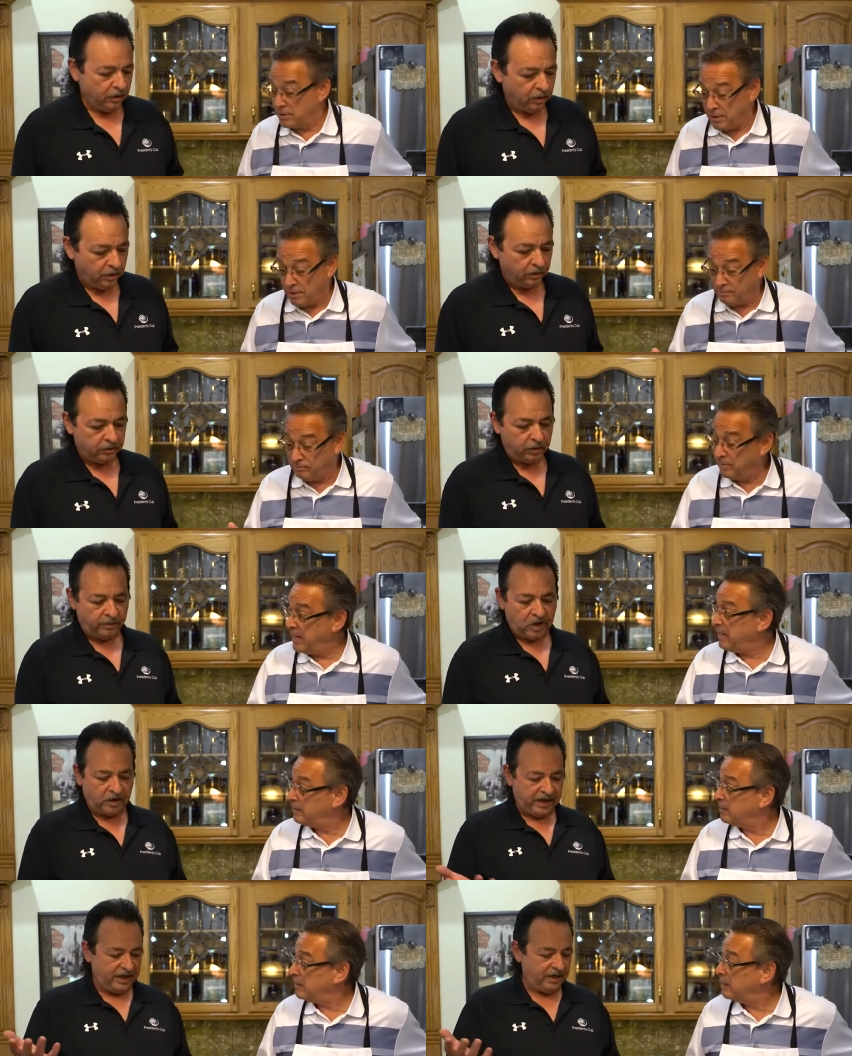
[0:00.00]
Speaker 1: uh,
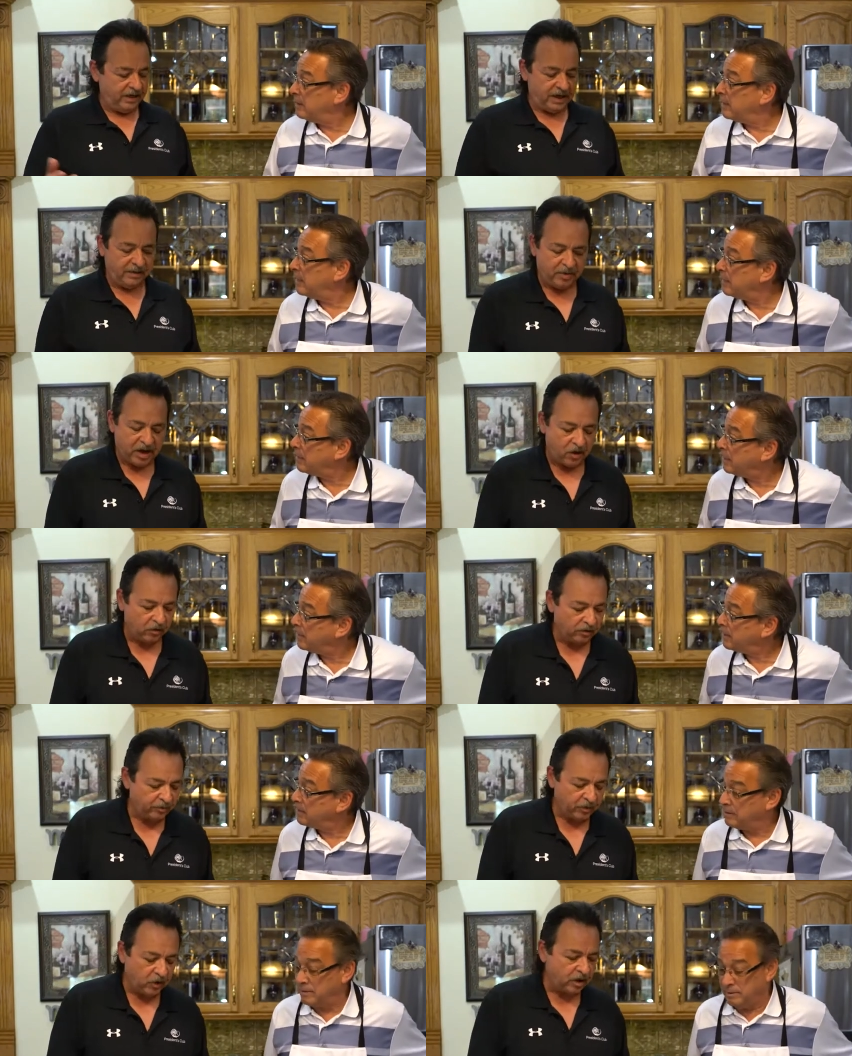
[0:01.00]
about eight, nine
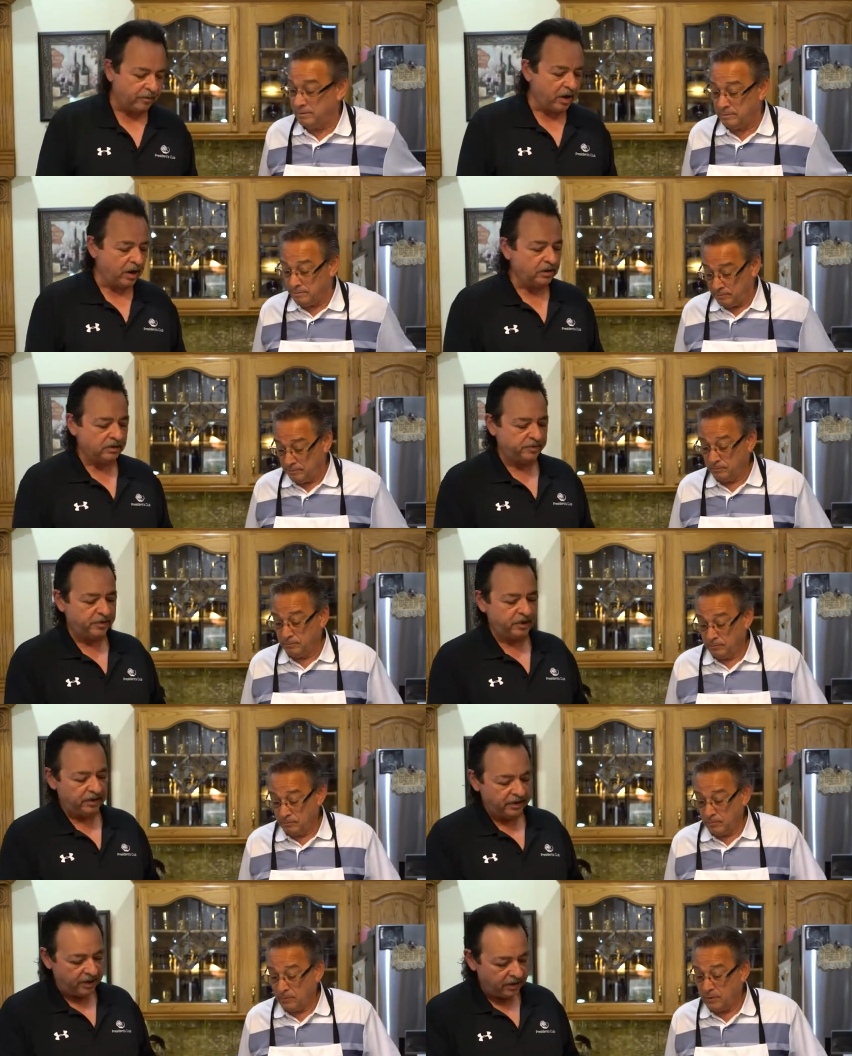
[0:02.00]
pound pork butt. It's
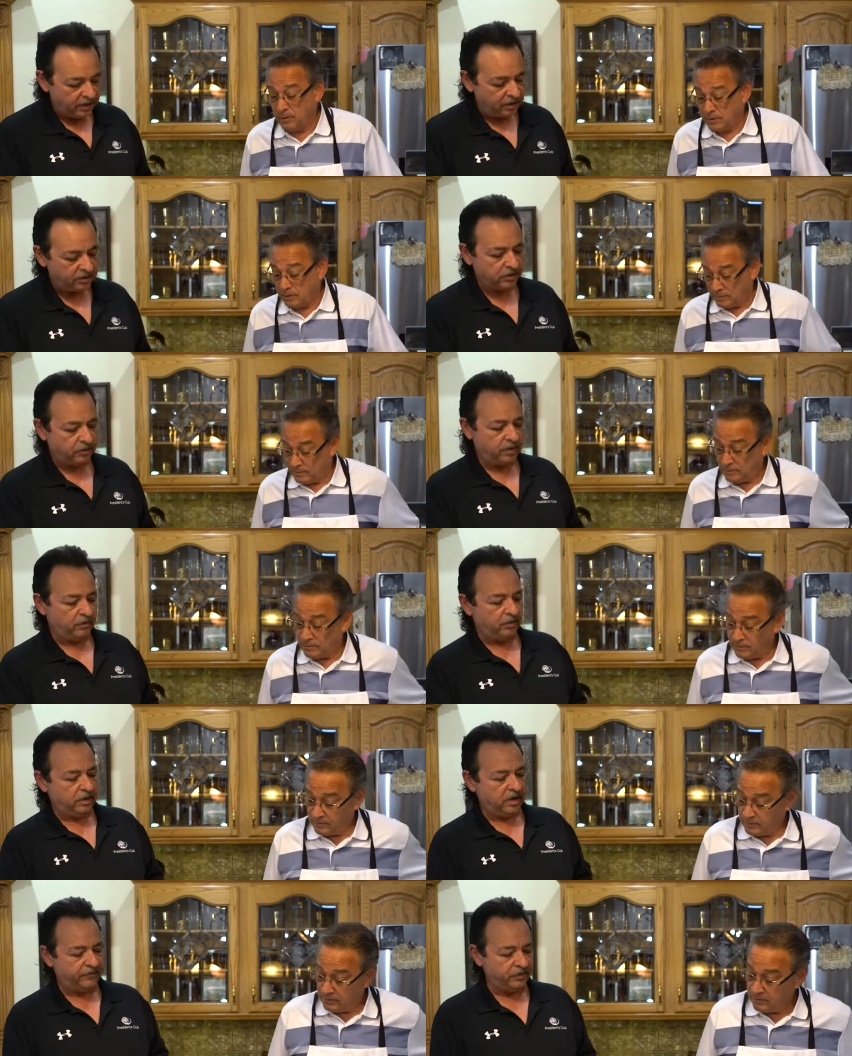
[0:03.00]
pretty lean, so we
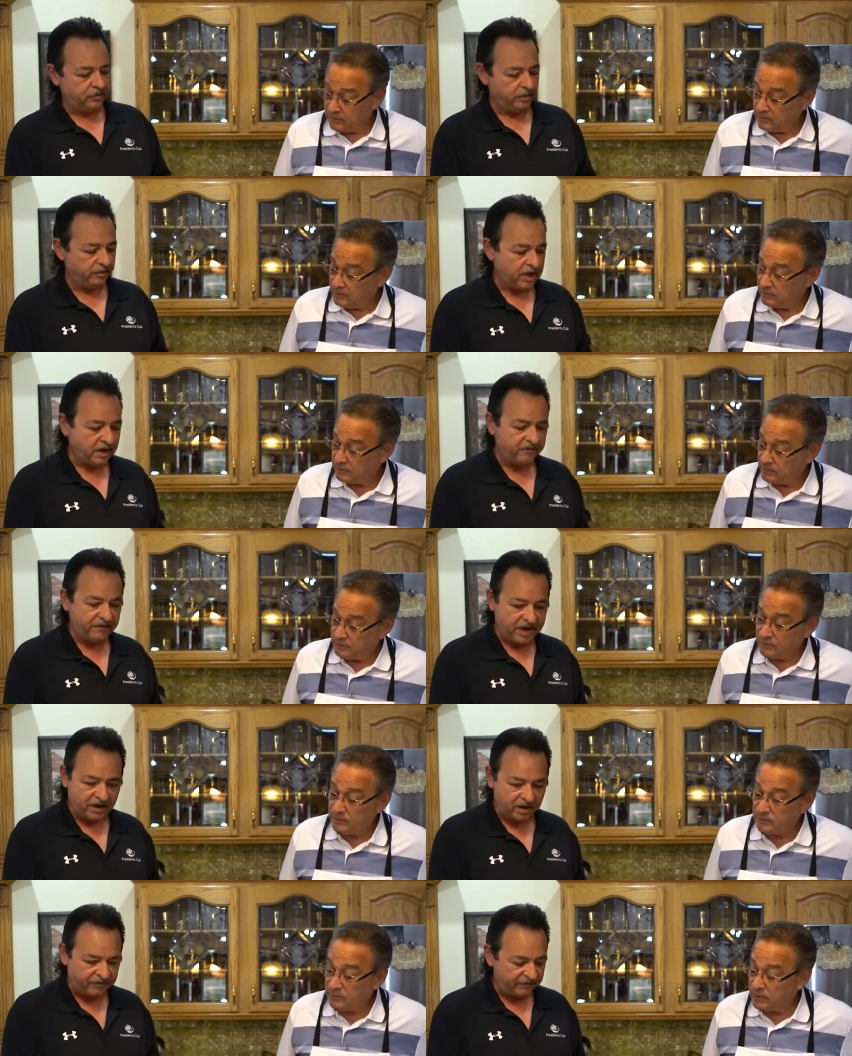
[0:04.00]
don't really have to trim a lot of
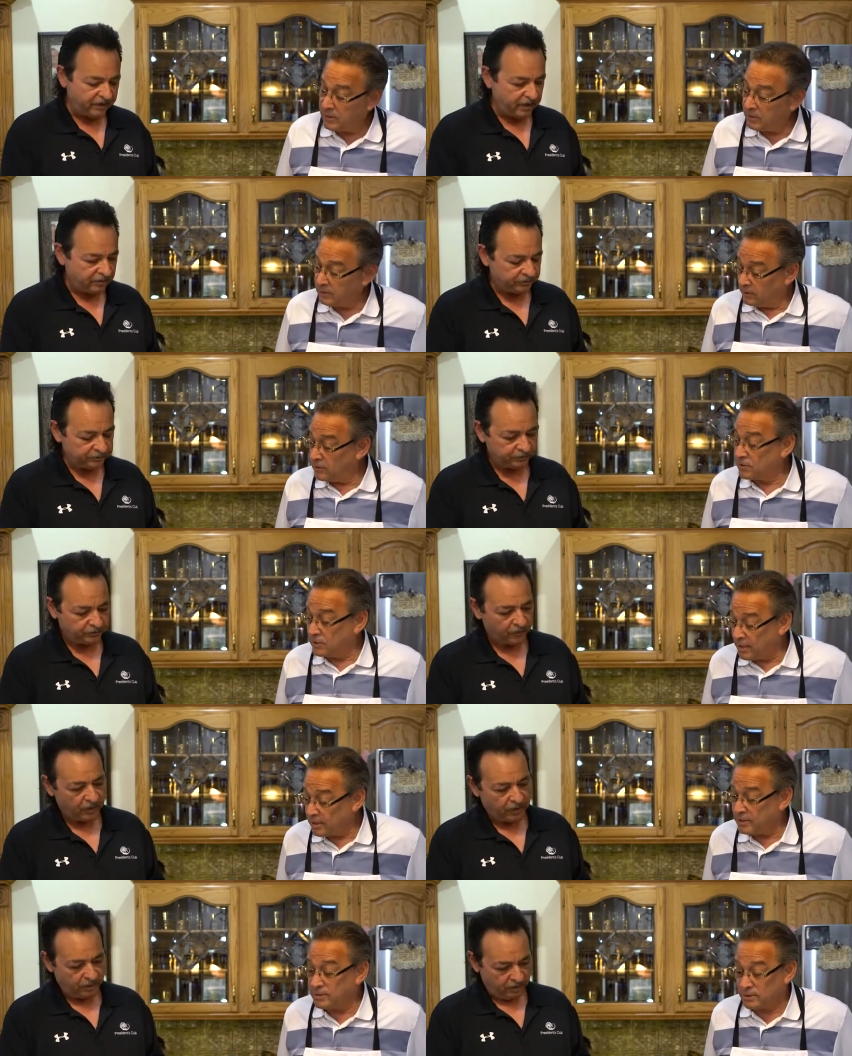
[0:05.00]
fat off of yeah, it. Yeah, looks
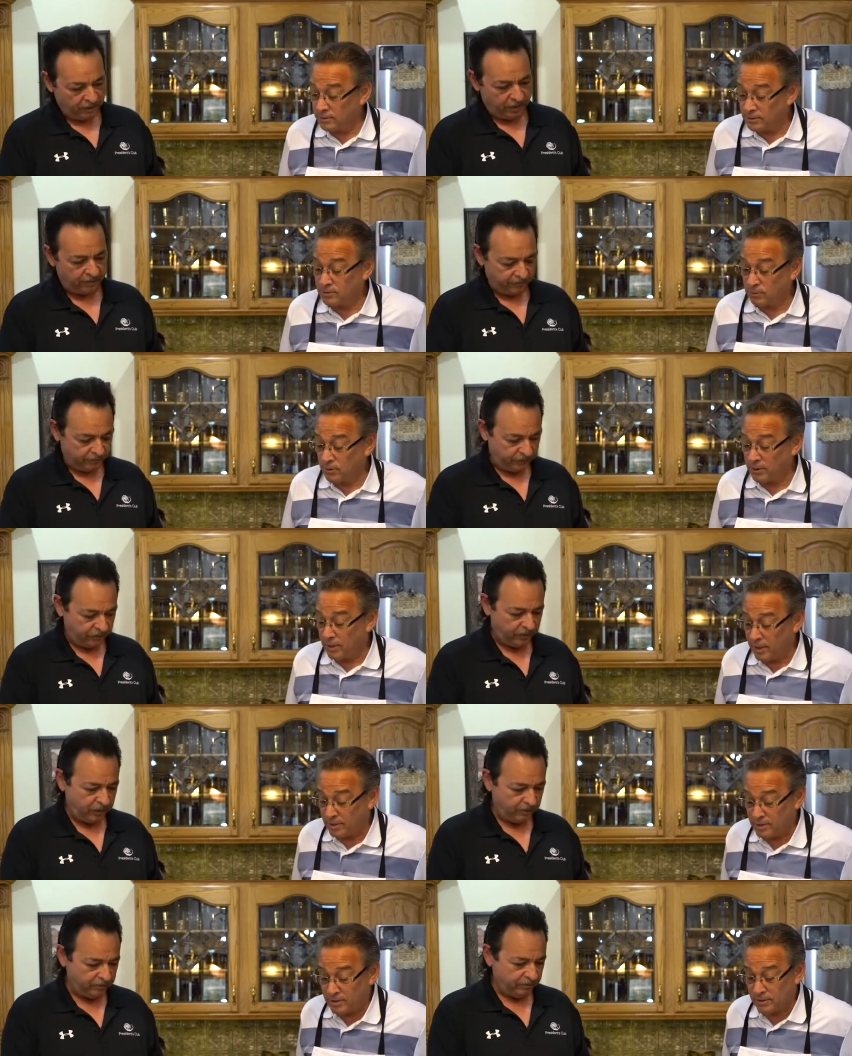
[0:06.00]
nice. Yep. Looks really
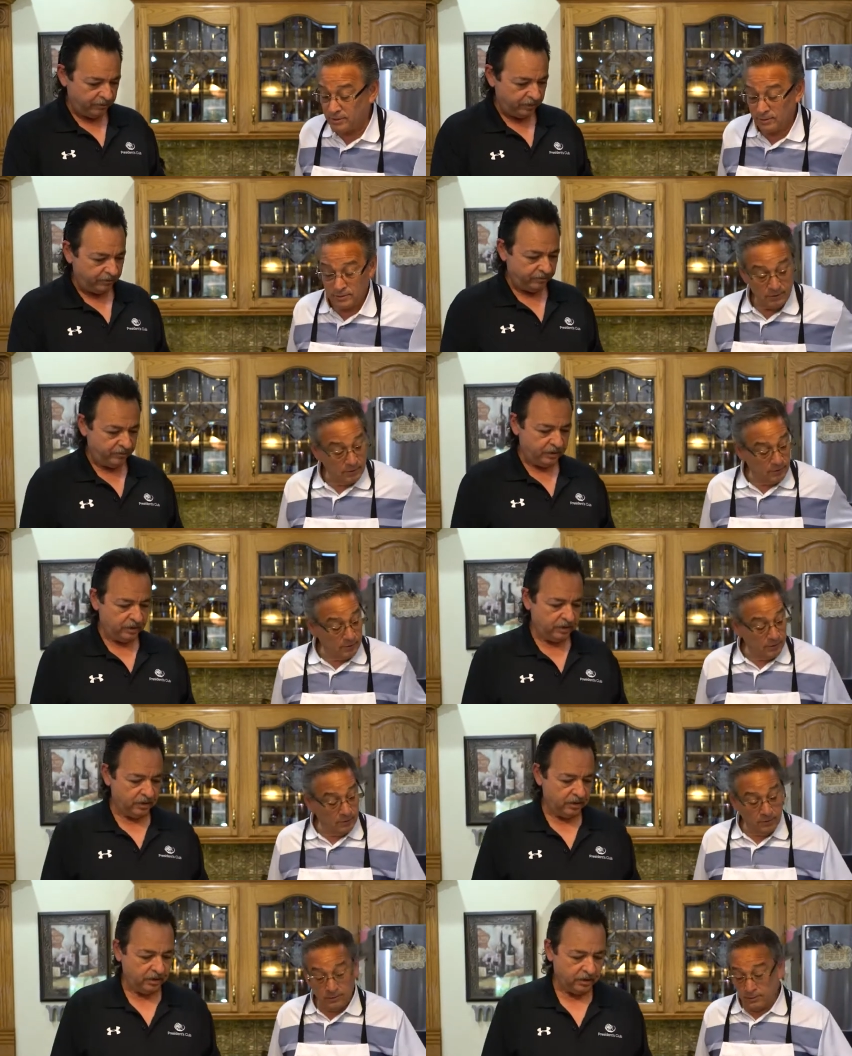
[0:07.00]
nice. Yep.
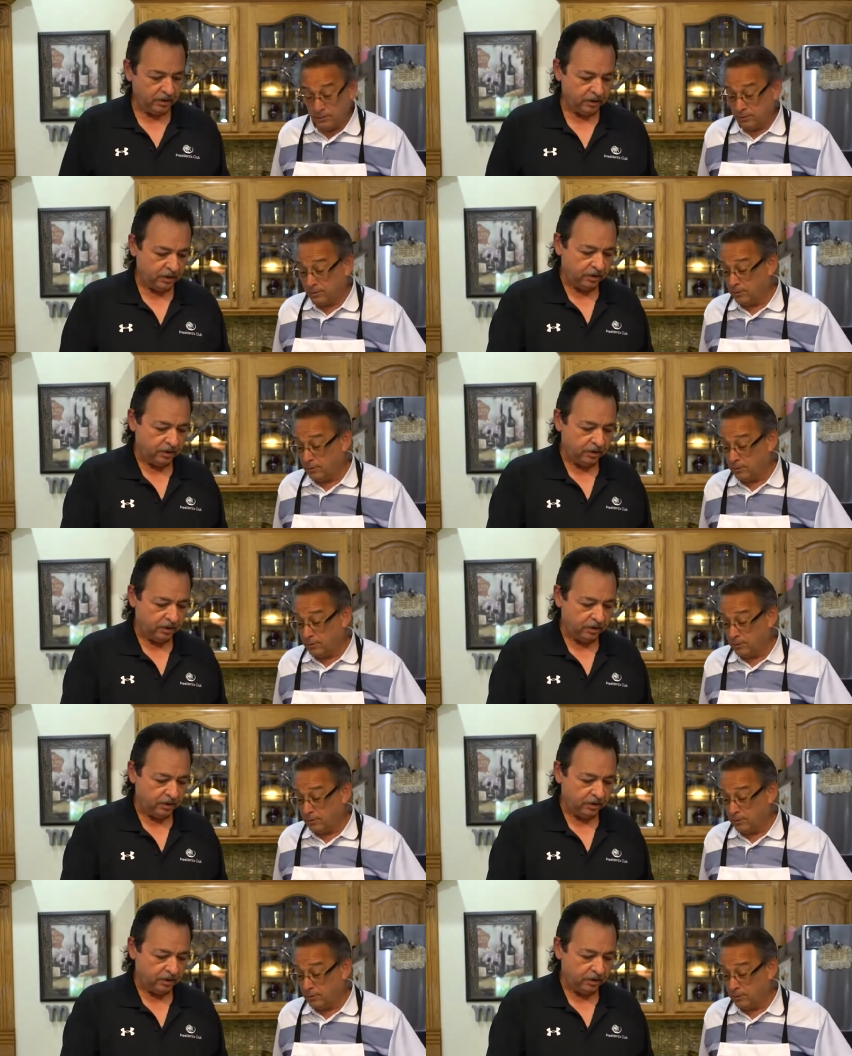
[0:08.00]
yep.